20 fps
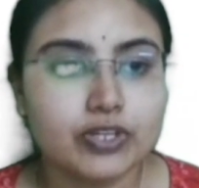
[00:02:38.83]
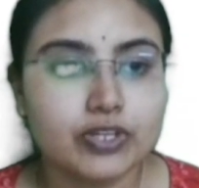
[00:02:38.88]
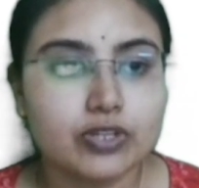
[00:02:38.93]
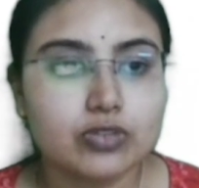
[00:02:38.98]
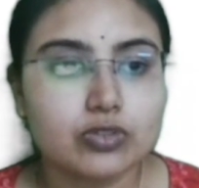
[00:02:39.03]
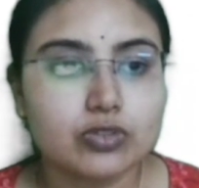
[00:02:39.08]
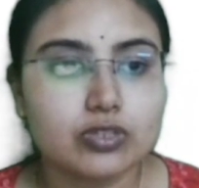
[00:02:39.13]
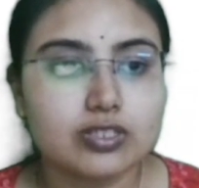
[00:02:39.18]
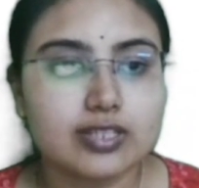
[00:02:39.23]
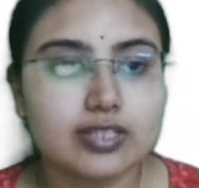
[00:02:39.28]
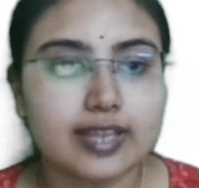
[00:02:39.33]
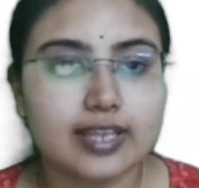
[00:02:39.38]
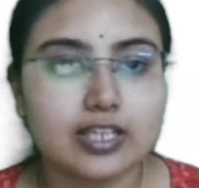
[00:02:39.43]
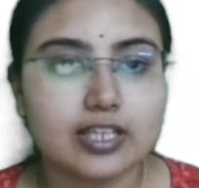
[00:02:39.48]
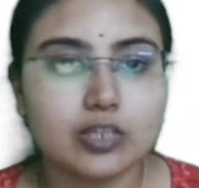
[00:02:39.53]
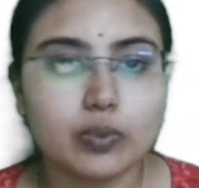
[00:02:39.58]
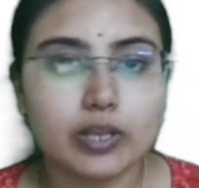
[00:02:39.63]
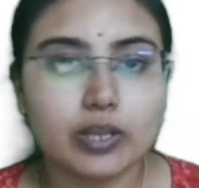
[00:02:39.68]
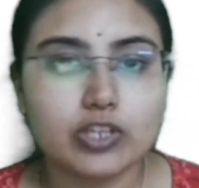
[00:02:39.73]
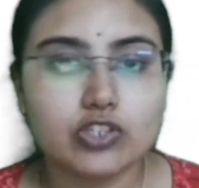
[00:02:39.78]
So the
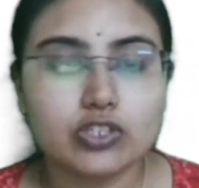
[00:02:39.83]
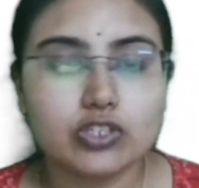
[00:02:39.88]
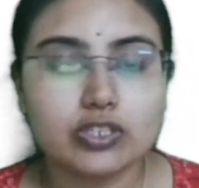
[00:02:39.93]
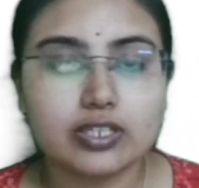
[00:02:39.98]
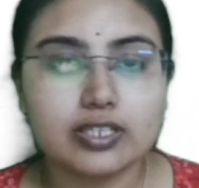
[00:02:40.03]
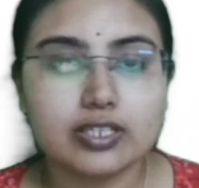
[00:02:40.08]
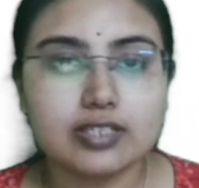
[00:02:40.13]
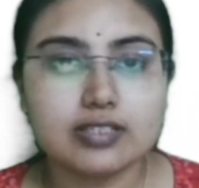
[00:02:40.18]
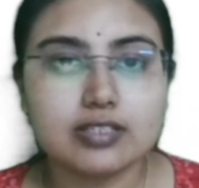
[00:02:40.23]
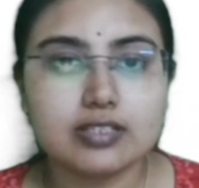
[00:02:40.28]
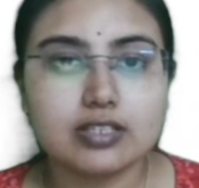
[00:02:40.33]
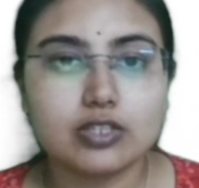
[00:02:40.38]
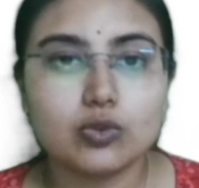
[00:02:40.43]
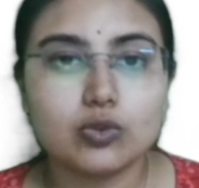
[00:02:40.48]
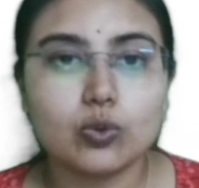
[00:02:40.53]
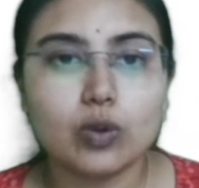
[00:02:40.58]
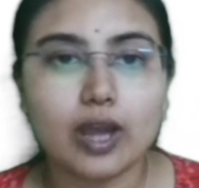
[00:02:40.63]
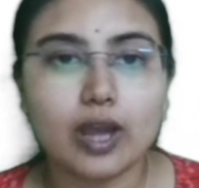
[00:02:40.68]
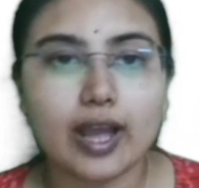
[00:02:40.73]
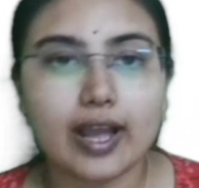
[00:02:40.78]
second question is,
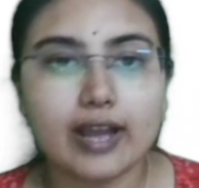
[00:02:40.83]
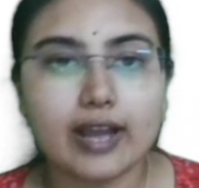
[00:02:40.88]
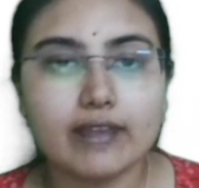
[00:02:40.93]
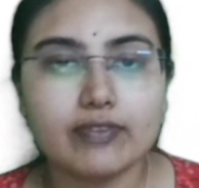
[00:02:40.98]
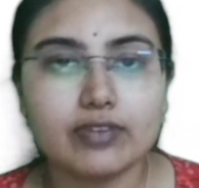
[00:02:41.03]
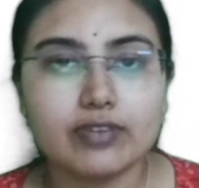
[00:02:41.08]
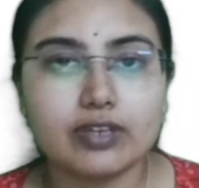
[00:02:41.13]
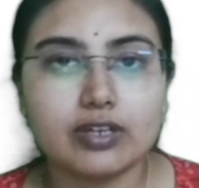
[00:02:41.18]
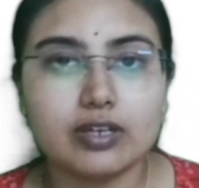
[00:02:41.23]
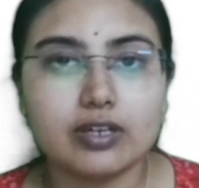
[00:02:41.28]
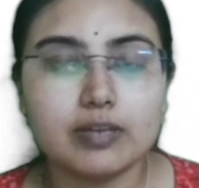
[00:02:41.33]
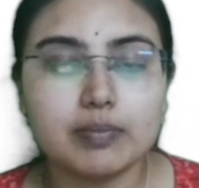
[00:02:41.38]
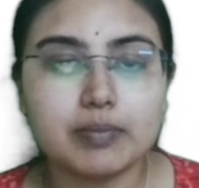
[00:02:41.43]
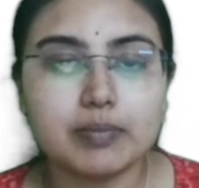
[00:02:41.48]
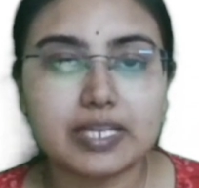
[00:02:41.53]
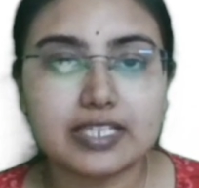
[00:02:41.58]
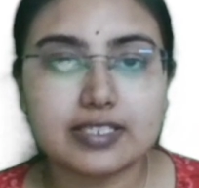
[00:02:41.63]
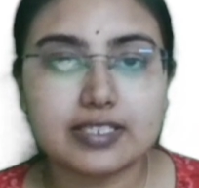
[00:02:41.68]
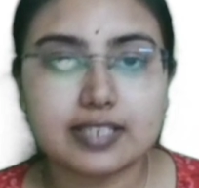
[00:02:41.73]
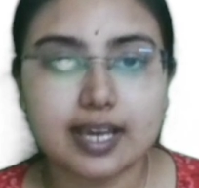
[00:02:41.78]
you have a
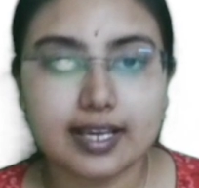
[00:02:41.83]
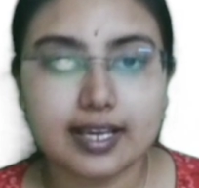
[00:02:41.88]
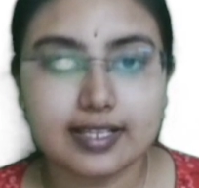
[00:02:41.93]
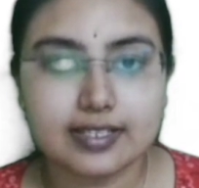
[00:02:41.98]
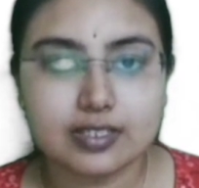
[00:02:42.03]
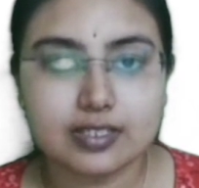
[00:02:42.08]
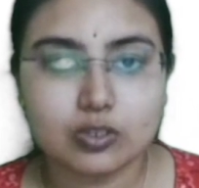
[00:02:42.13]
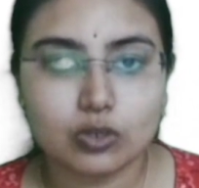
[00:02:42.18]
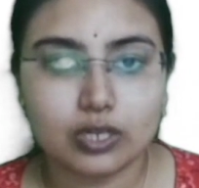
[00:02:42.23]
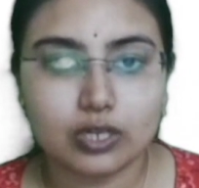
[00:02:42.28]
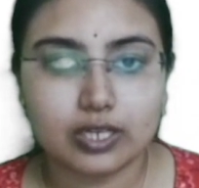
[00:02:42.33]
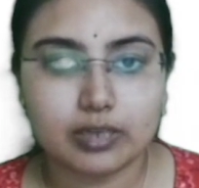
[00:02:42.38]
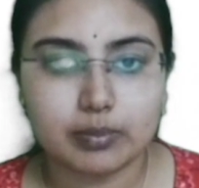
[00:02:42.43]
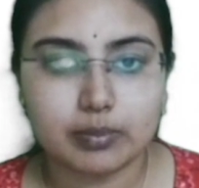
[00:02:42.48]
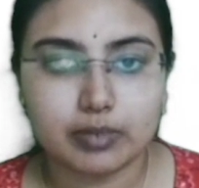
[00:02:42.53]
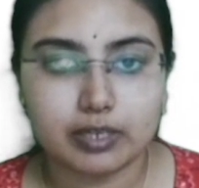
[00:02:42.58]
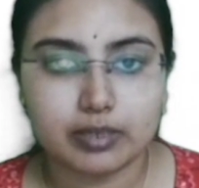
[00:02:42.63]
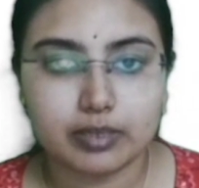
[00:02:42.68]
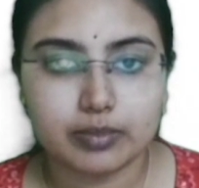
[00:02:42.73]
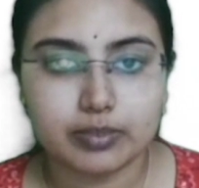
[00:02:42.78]
mid-diastolic
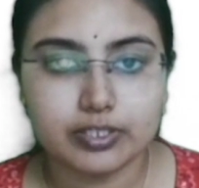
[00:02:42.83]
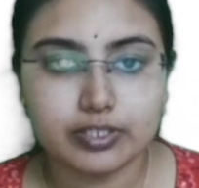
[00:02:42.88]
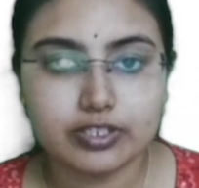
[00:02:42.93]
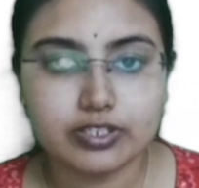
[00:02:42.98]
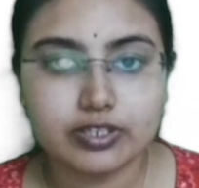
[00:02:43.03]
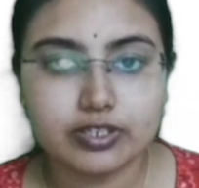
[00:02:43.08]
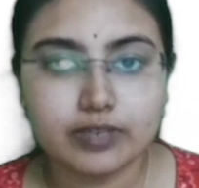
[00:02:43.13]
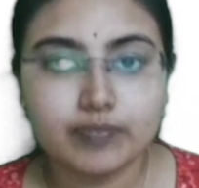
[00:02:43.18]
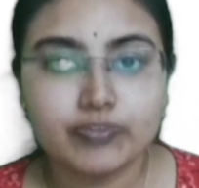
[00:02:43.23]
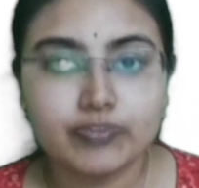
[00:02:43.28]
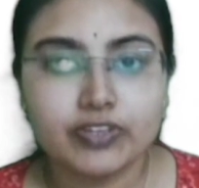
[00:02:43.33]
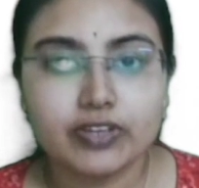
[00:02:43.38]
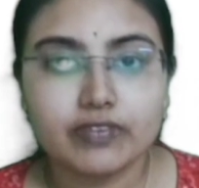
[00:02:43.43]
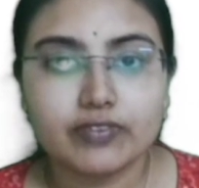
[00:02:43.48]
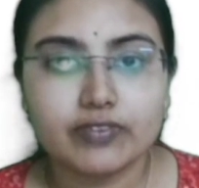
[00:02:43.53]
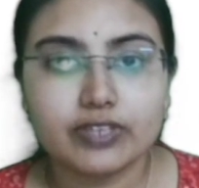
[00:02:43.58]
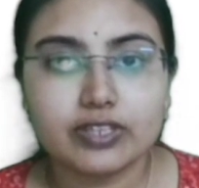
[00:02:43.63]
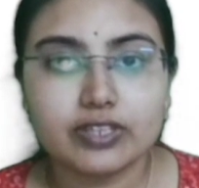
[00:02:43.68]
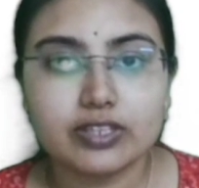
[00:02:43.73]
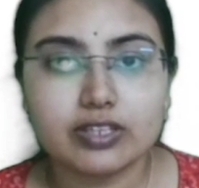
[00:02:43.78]
murmur
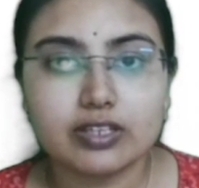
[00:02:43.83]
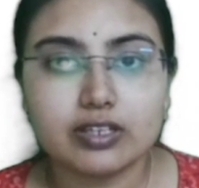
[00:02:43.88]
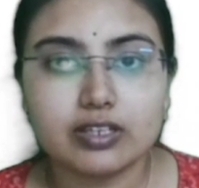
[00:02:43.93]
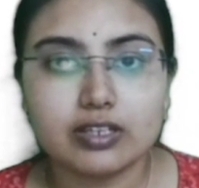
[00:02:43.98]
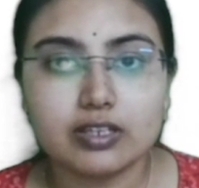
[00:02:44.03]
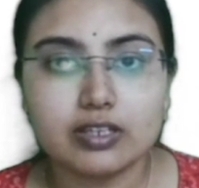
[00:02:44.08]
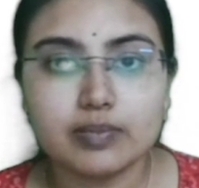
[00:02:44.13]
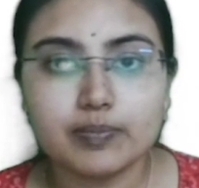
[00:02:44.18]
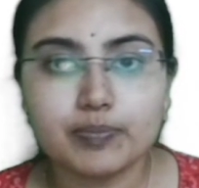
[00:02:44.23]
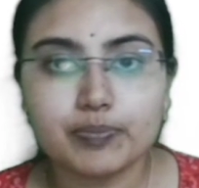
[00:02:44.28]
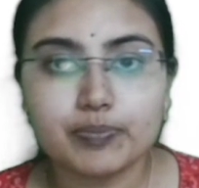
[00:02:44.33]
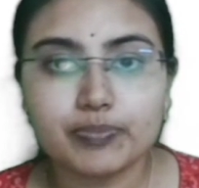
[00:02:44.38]
with a